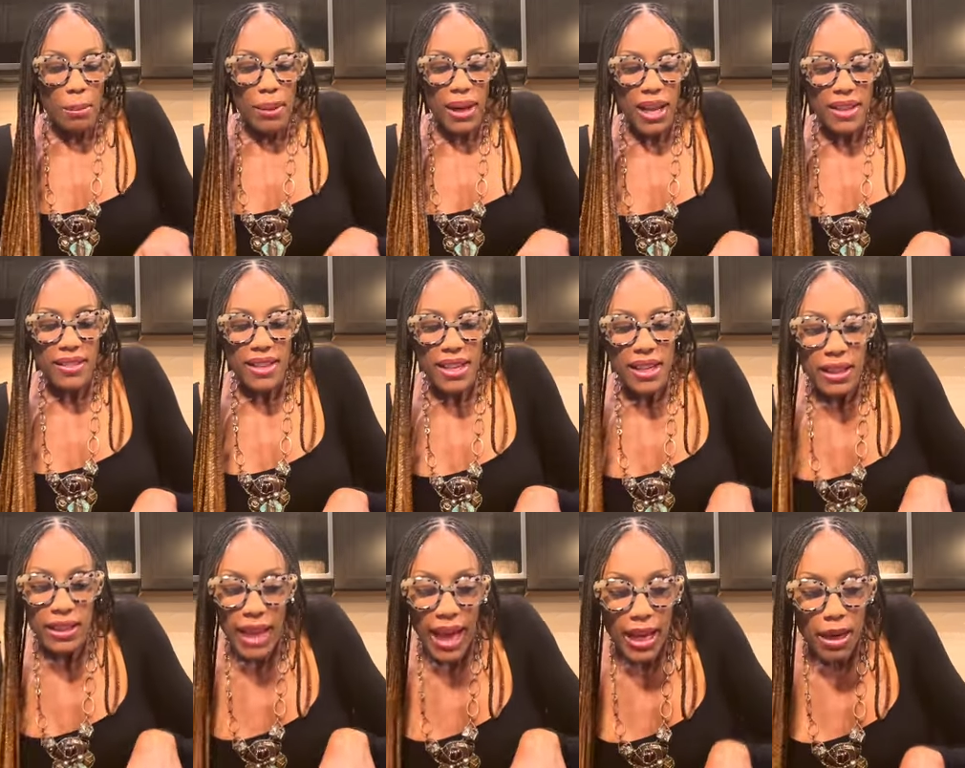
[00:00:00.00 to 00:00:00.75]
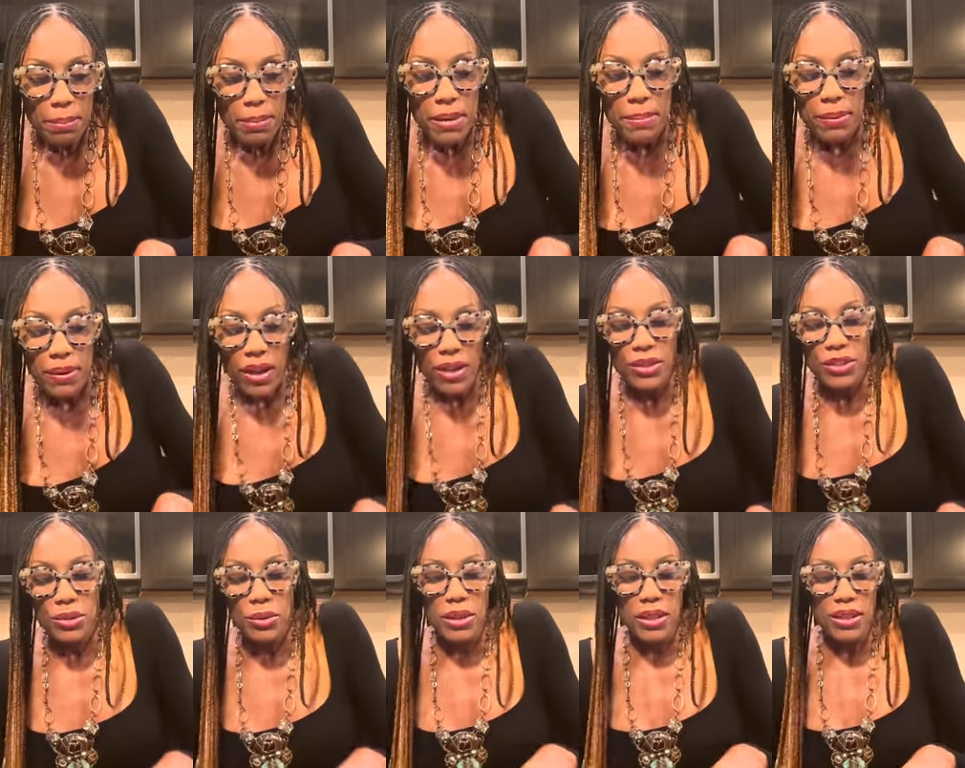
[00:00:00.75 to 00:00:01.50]
but I think a lot of people
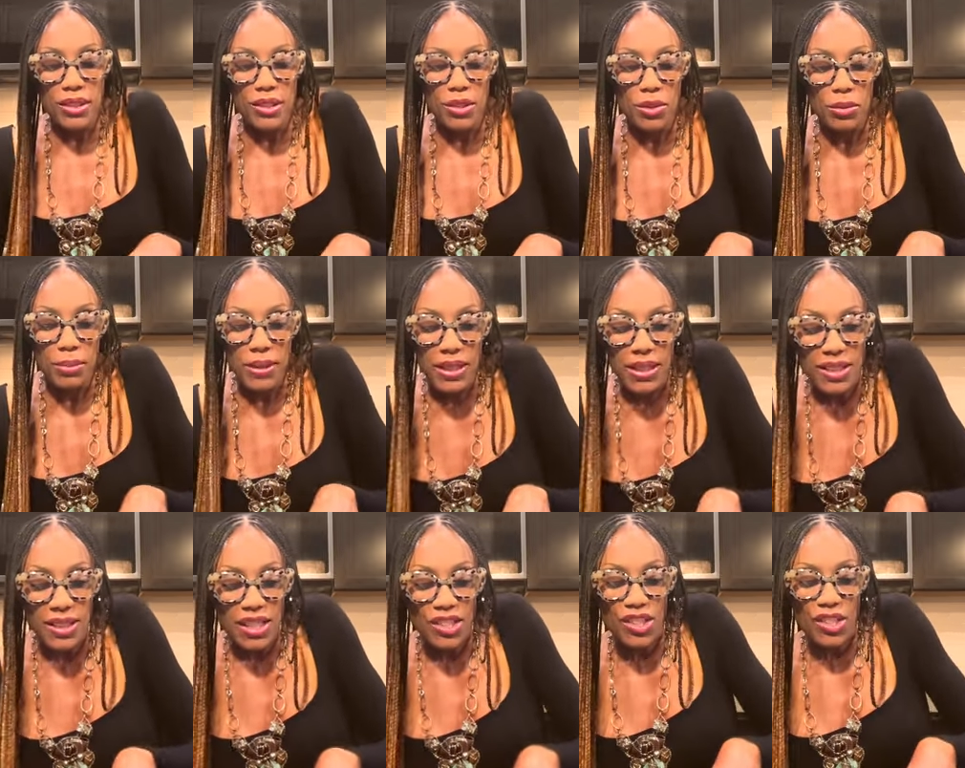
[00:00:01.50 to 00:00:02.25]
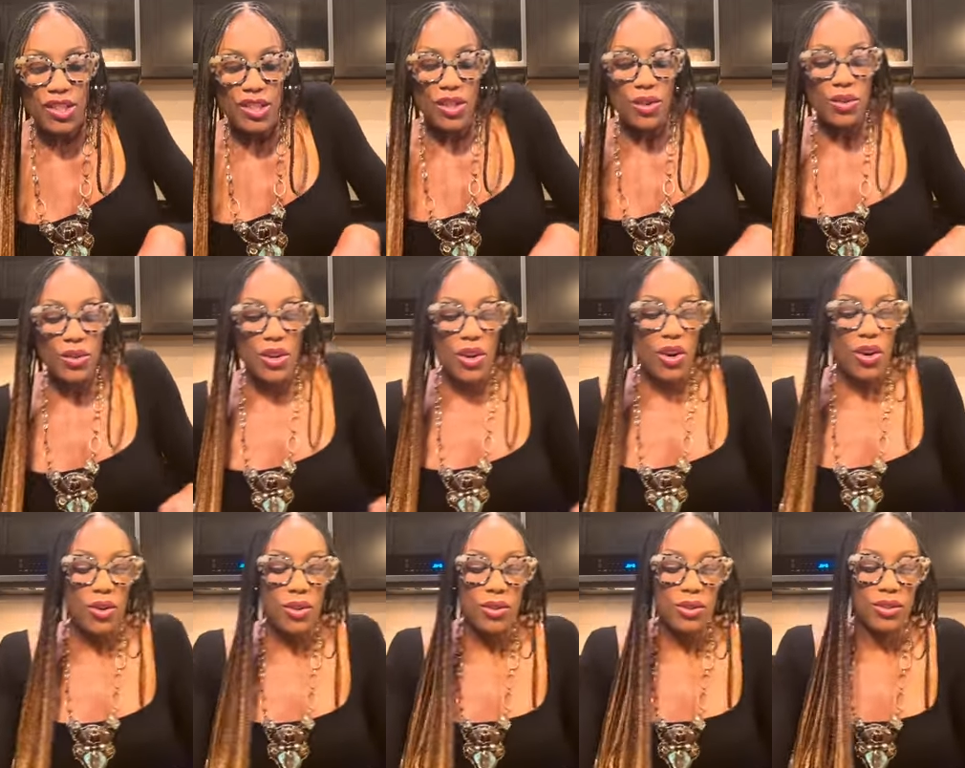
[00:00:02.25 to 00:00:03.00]
are doing it too because they just don't
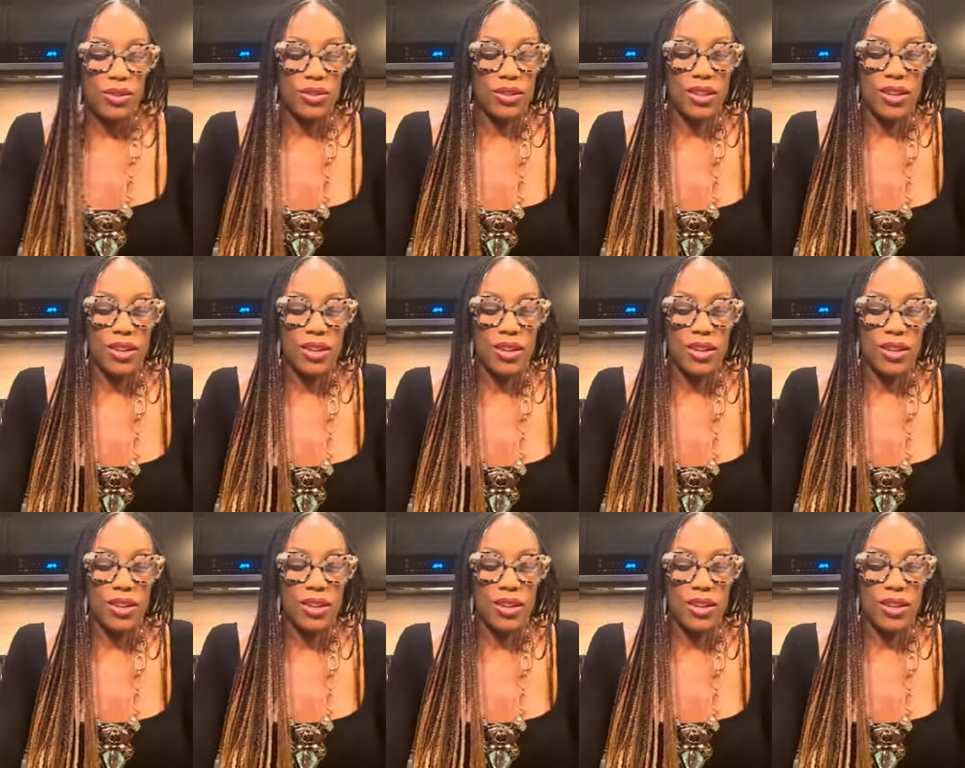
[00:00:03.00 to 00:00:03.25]
know,